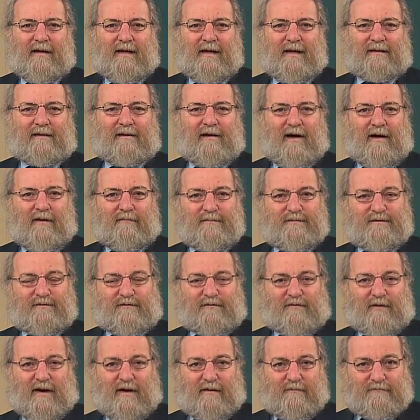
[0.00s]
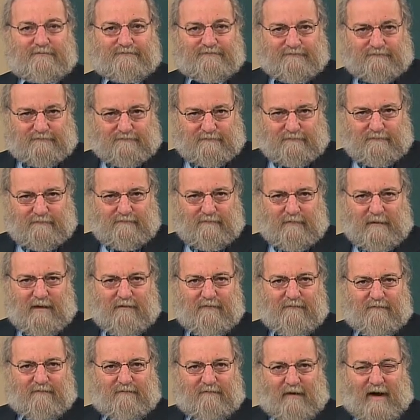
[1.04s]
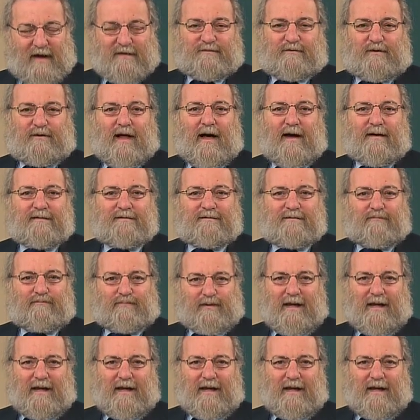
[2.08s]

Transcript: It comes from fossilized